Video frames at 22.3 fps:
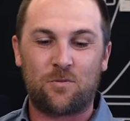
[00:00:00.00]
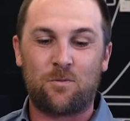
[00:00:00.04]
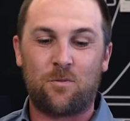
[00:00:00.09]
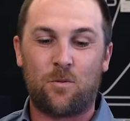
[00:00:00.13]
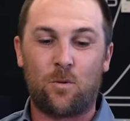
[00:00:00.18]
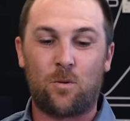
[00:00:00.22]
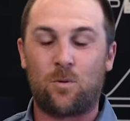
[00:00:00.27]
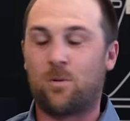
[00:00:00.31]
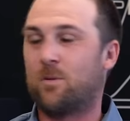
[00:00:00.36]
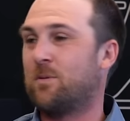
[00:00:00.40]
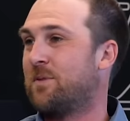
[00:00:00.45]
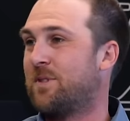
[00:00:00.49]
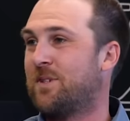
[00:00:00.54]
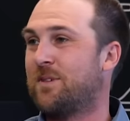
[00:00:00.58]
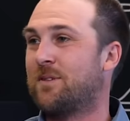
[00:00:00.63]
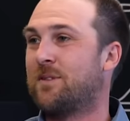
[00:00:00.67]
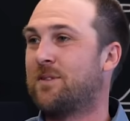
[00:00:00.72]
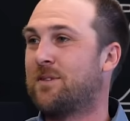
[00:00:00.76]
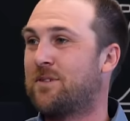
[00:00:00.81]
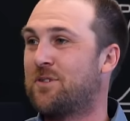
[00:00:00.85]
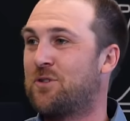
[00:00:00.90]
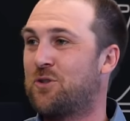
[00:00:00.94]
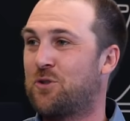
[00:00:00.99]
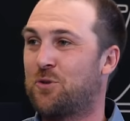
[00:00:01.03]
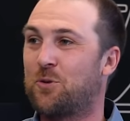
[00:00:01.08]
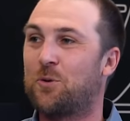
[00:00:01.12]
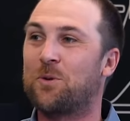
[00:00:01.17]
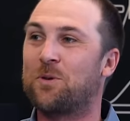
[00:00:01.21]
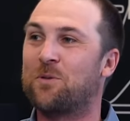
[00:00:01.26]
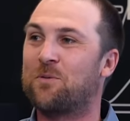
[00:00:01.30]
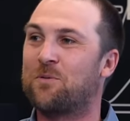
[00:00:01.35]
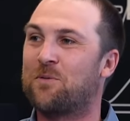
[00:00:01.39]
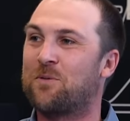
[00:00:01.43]
four cylinders
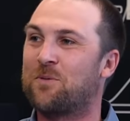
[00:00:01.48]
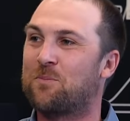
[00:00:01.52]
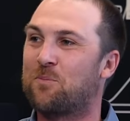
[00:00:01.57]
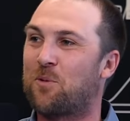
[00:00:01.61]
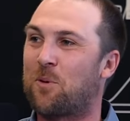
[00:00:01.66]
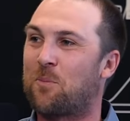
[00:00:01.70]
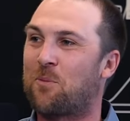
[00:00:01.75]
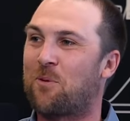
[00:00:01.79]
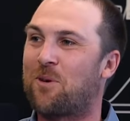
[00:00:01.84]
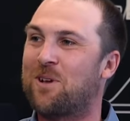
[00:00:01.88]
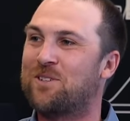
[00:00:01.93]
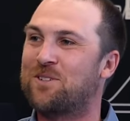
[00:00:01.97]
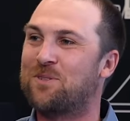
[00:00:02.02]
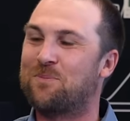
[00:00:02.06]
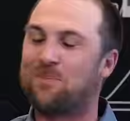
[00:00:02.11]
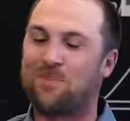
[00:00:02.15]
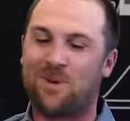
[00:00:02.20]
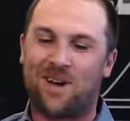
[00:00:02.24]
short of the proper engine,